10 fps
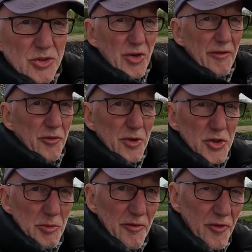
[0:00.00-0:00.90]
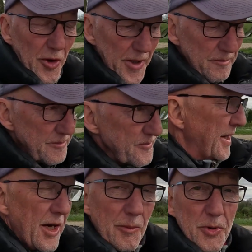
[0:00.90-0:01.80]
train for instrument flying.
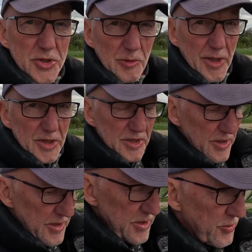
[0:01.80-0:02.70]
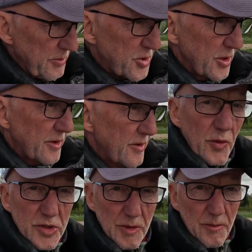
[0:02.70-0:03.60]
Again, I'll put some links in the description
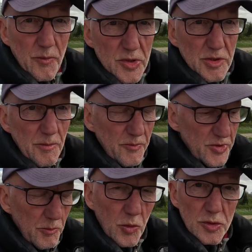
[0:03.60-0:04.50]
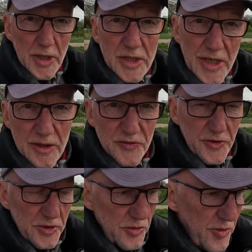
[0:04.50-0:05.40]
with some more details for
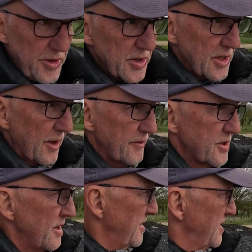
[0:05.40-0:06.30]
you to read yourselves.